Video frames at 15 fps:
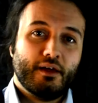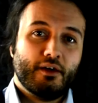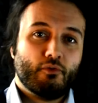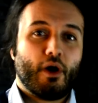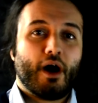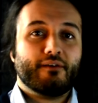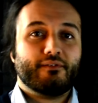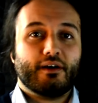
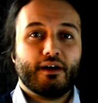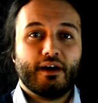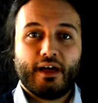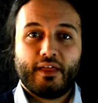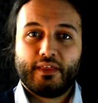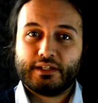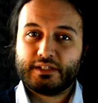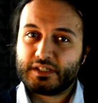rather
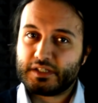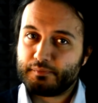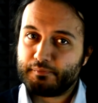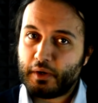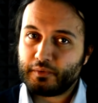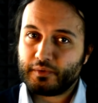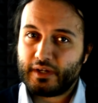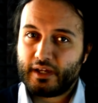than
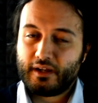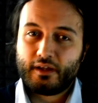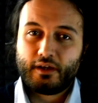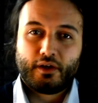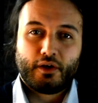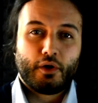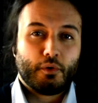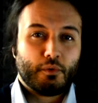spoken,
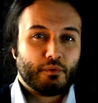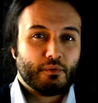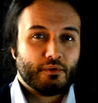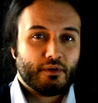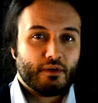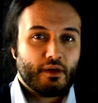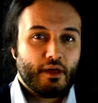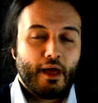O.
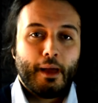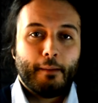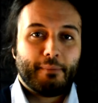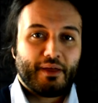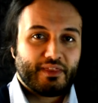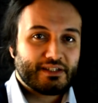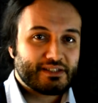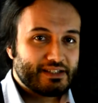
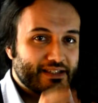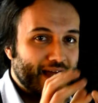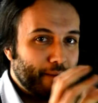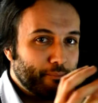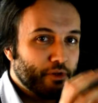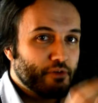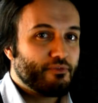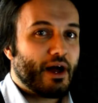But this
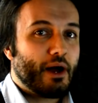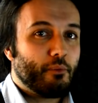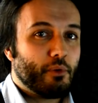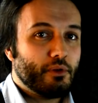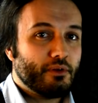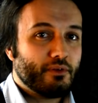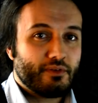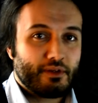double
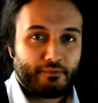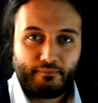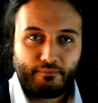vowel, that